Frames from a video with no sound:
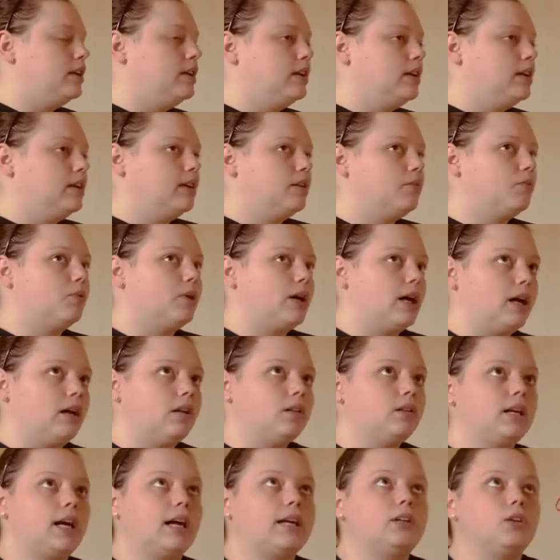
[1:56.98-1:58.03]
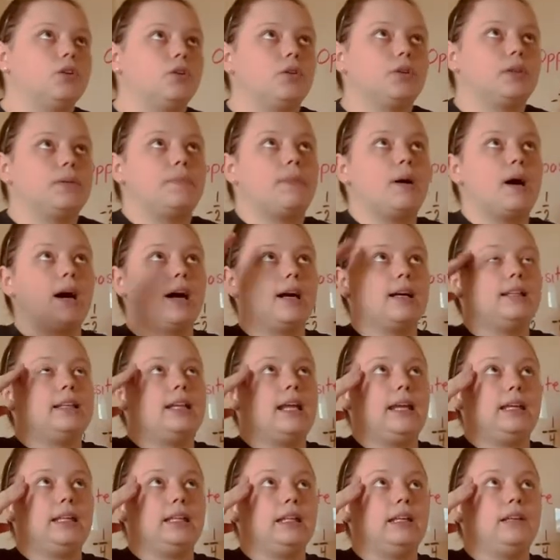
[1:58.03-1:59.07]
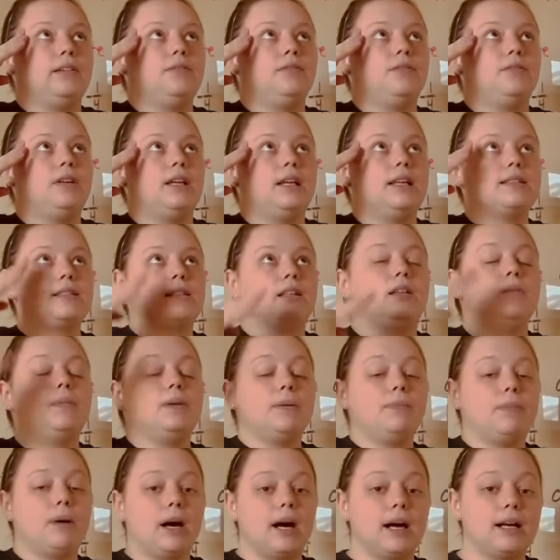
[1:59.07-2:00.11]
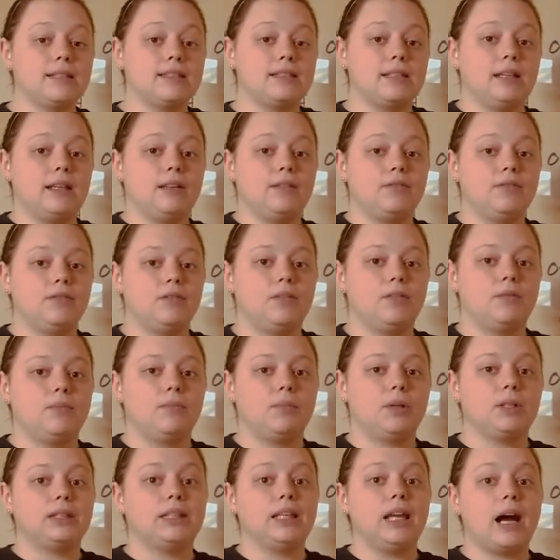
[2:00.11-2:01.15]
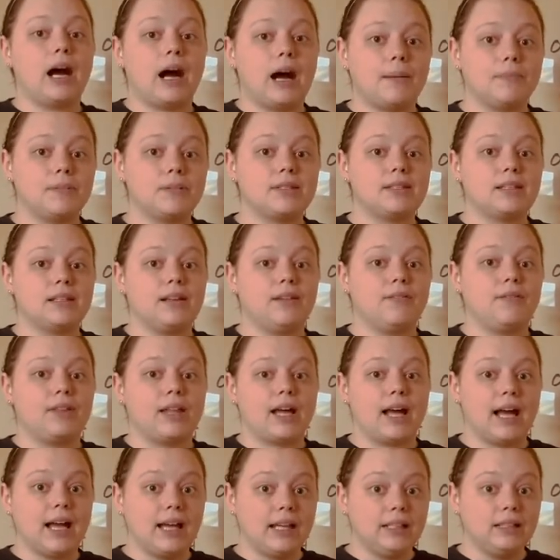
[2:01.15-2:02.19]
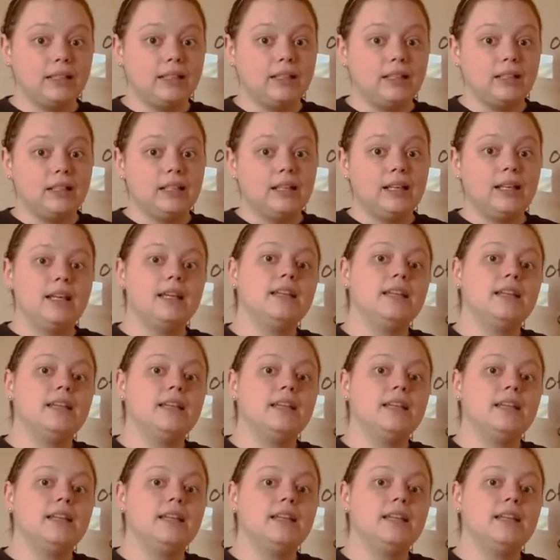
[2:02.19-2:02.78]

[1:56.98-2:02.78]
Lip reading: well, I know the negative is going to be positive, but the opposite of that is